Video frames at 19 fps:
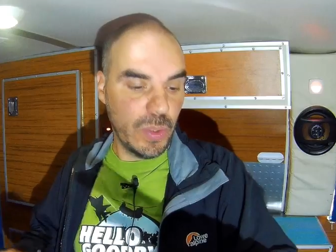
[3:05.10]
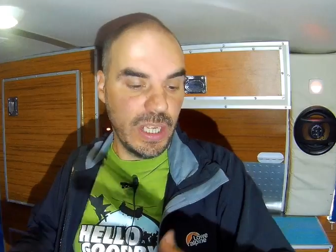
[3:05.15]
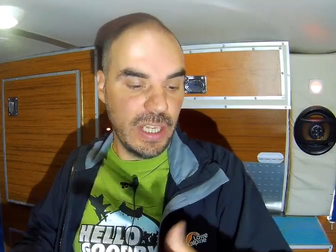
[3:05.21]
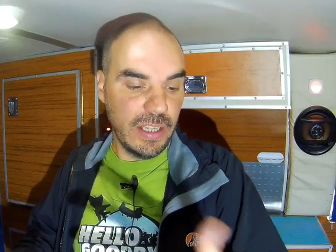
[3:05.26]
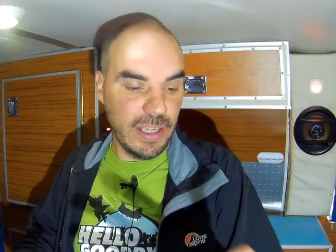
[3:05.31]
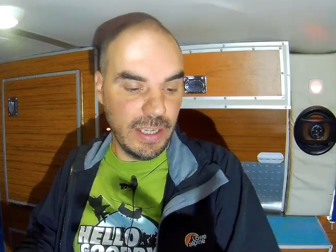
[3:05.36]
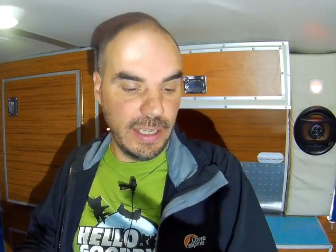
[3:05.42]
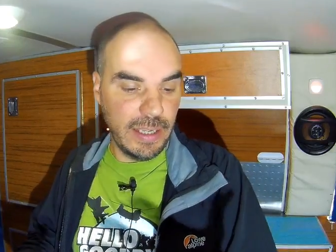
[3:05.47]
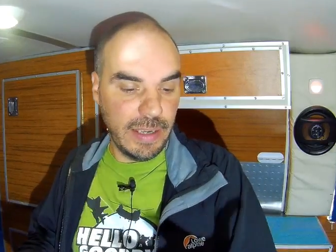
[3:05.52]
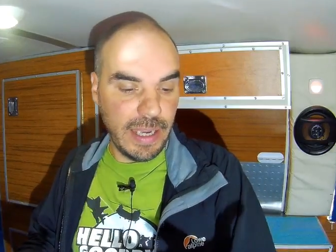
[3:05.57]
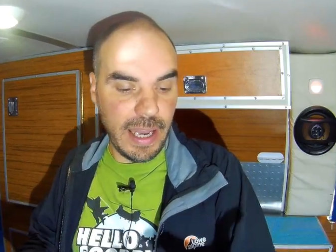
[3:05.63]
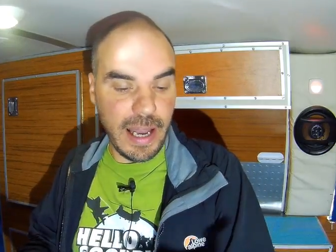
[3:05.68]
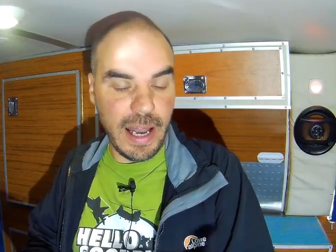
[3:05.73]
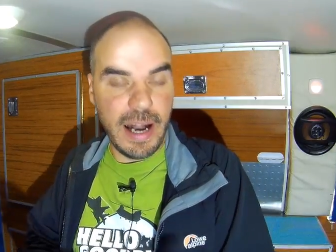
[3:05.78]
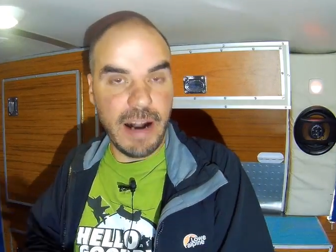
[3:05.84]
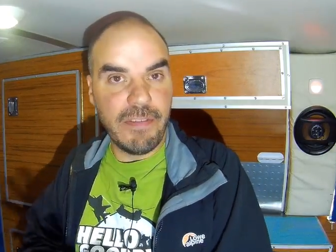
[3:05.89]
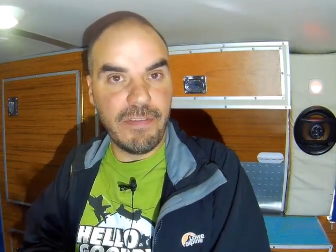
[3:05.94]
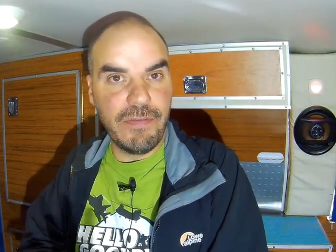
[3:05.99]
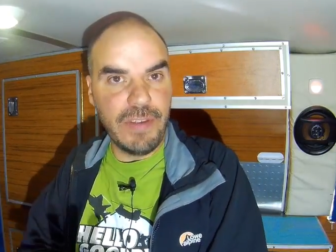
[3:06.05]
really
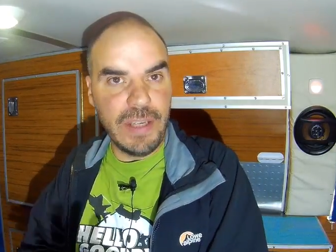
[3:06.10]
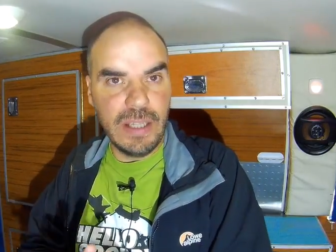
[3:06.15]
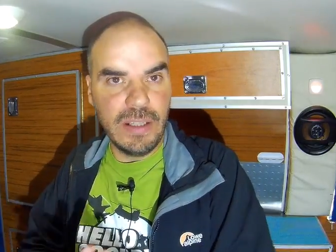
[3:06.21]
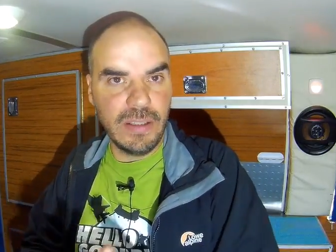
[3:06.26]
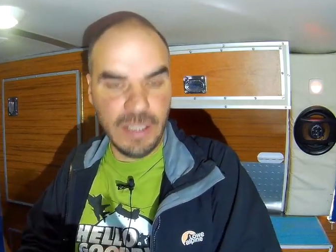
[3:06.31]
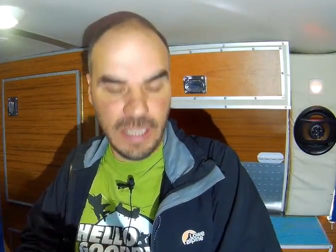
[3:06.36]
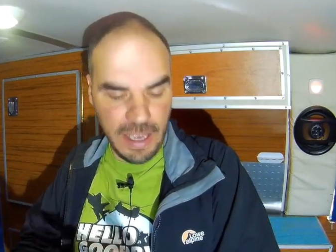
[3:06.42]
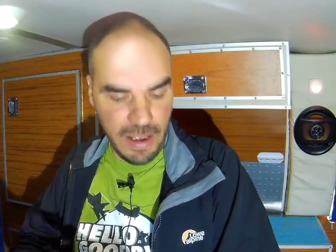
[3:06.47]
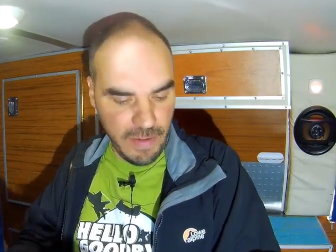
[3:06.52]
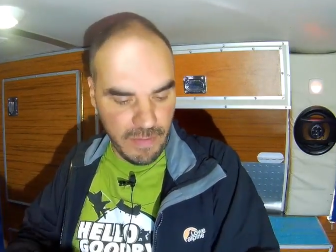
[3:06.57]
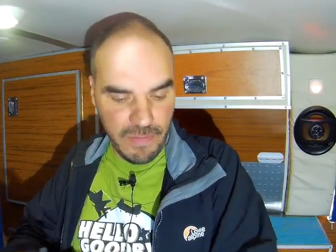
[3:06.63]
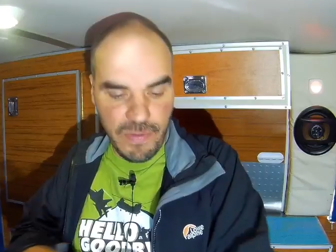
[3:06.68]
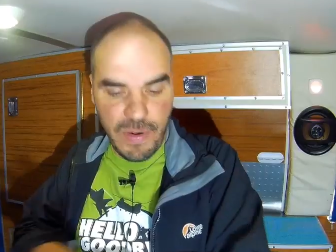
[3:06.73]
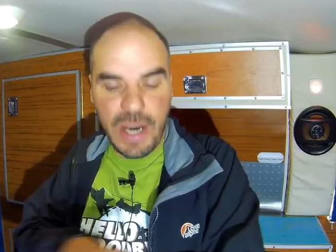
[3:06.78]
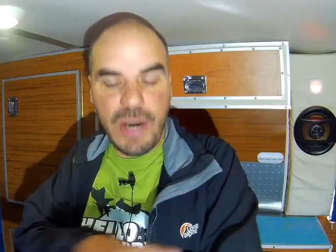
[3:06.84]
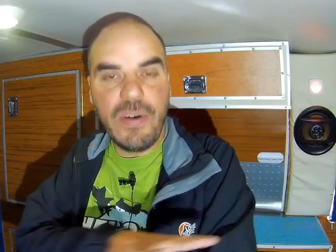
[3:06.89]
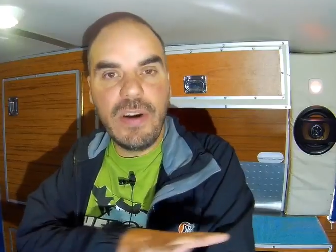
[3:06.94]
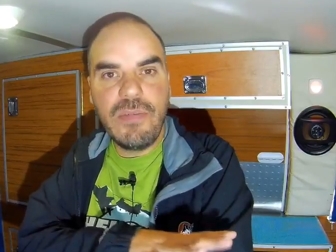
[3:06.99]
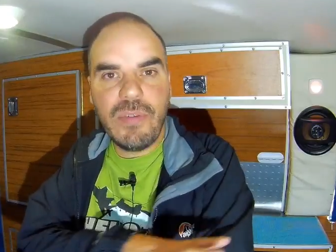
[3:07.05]
feel
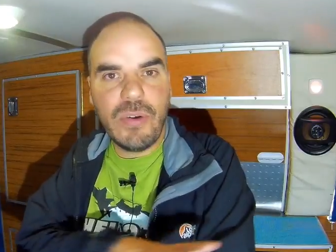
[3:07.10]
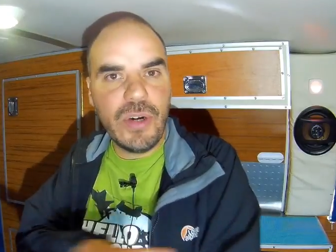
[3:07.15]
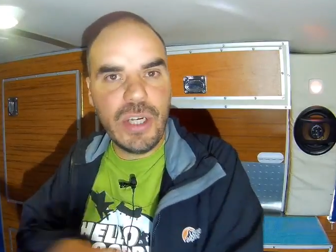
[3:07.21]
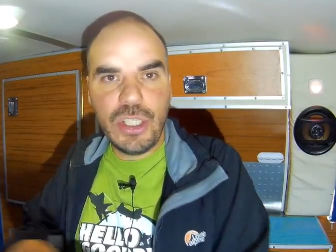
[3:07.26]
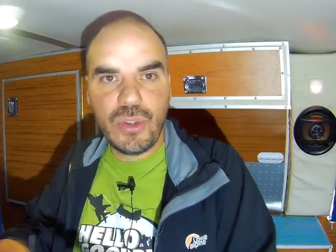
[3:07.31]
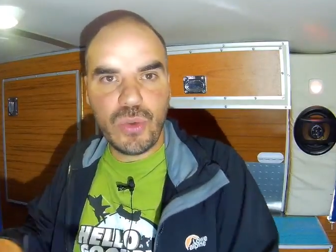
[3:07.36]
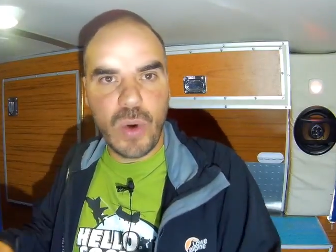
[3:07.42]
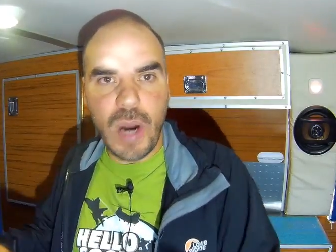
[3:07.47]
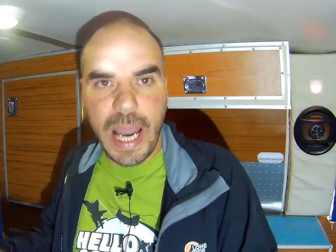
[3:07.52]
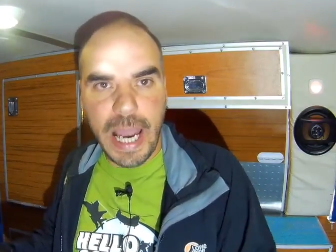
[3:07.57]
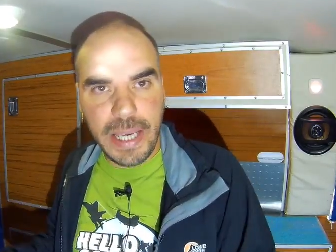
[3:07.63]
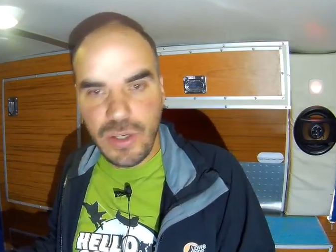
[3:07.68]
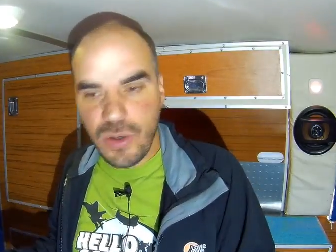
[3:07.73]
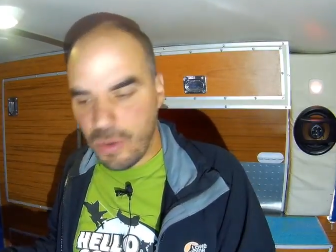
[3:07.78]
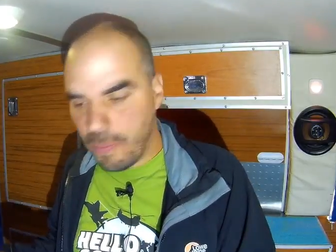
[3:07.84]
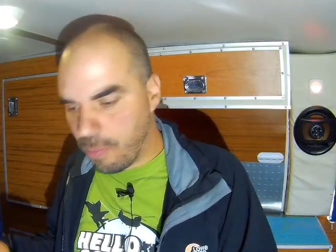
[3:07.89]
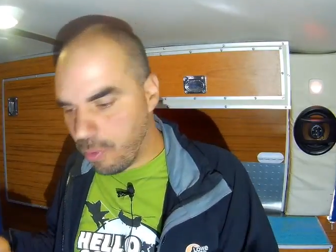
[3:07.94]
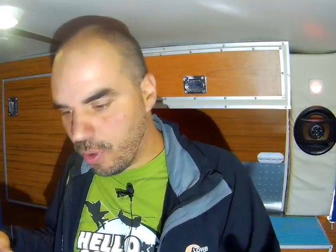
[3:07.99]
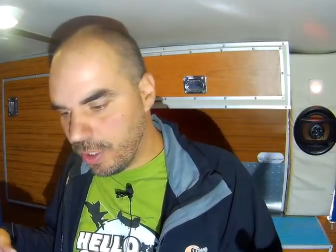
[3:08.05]
very, very dry.
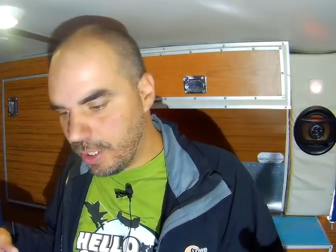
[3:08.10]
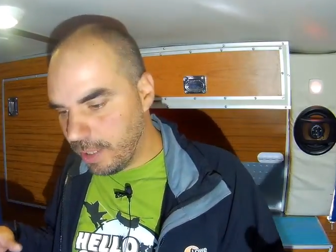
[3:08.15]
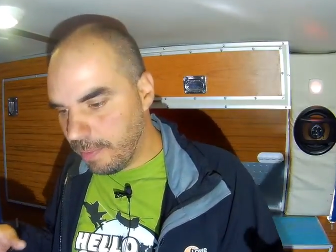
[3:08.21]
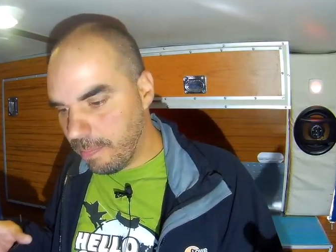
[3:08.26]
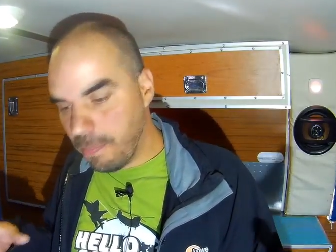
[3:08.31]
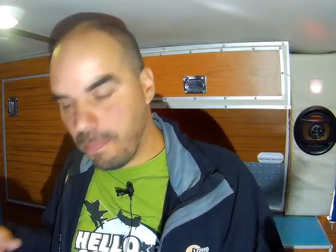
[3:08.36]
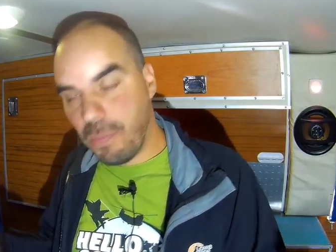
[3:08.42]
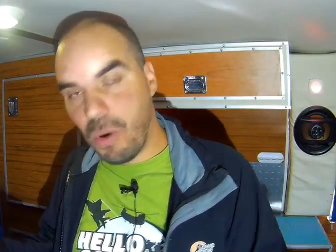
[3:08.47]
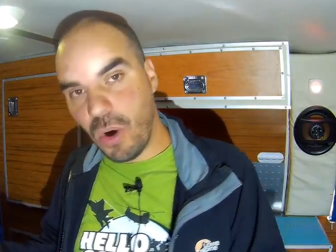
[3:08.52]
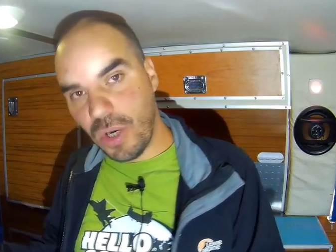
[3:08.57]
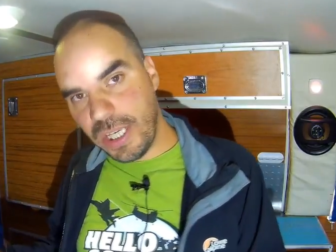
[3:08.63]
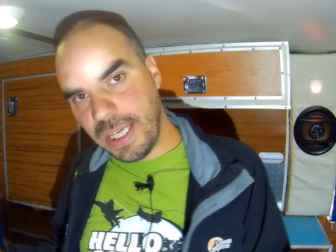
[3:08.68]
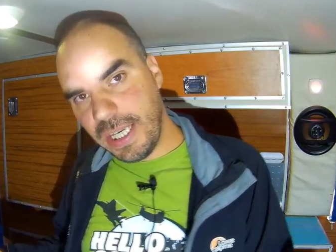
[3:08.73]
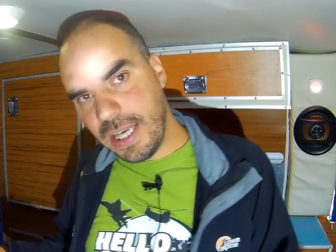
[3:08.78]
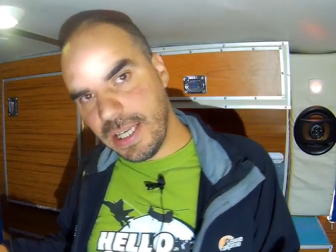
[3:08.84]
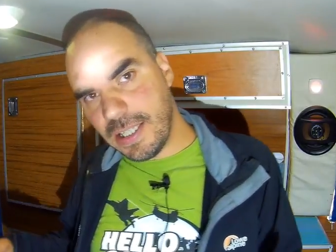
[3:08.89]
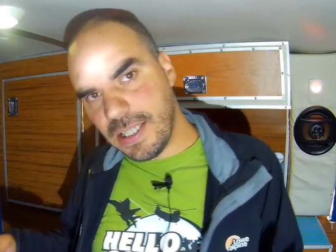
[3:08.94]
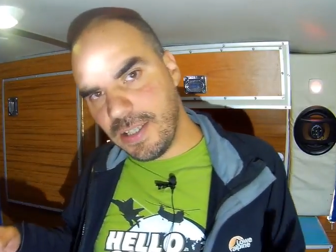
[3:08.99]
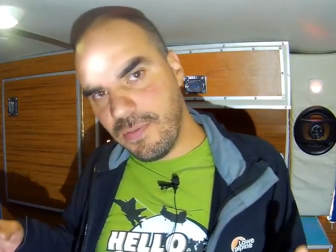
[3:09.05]
Your
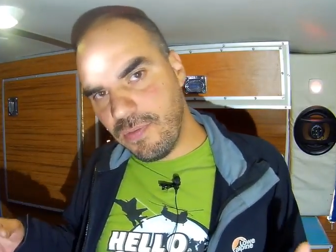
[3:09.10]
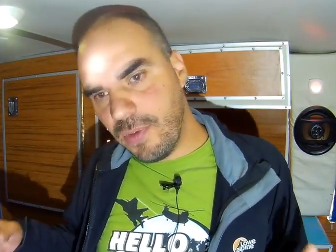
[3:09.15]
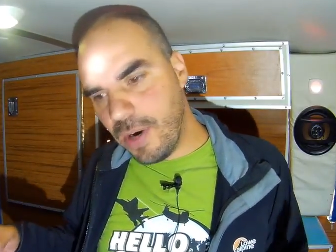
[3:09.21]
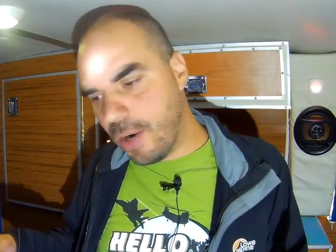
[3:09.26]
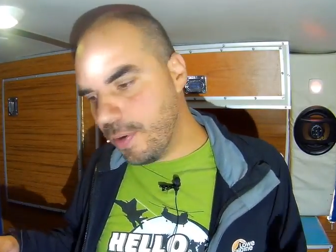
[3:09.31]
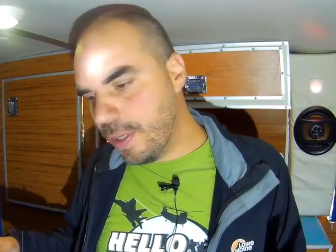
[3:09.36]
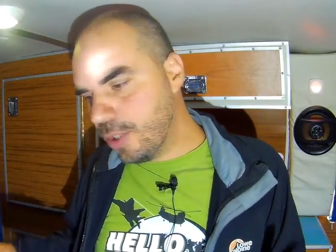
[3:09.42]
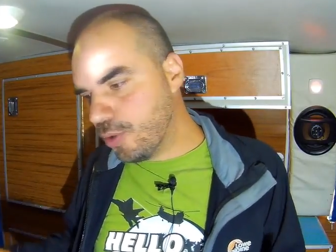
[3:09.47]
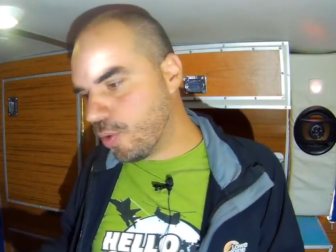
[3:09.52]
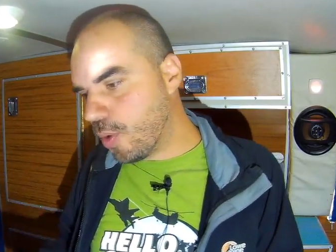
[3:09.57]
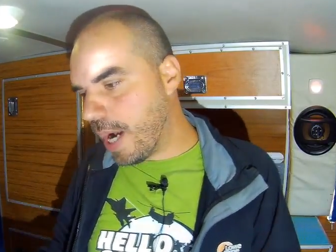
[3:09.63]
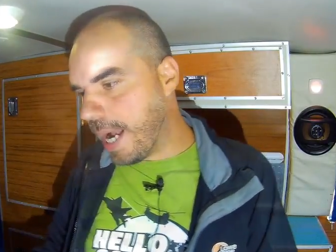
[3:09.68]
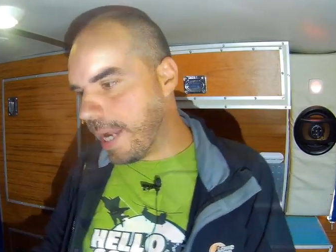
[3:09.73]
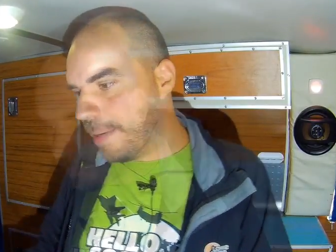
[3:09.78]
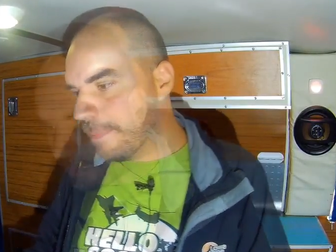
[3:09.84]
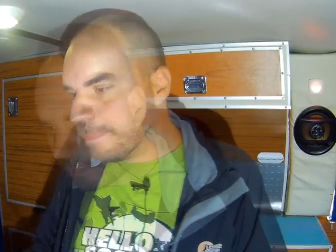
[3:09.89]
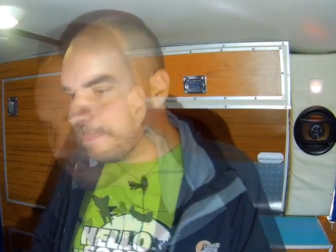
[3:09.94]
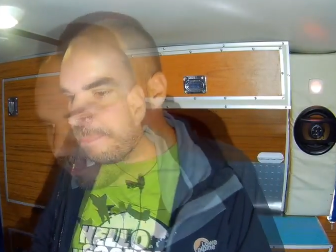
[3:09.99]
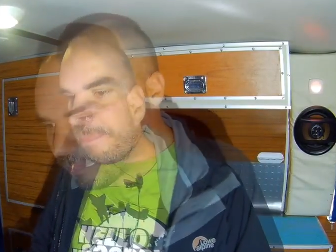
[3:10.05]
body gets very
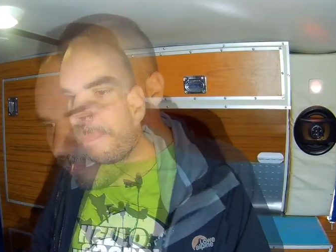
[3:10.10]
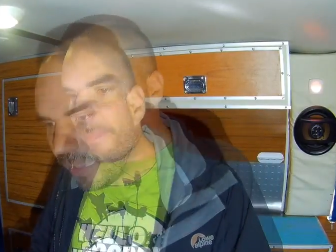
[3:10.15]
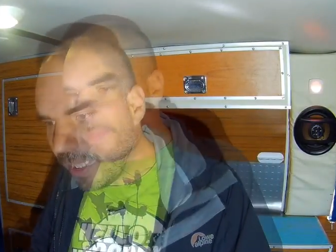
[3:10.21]
dry.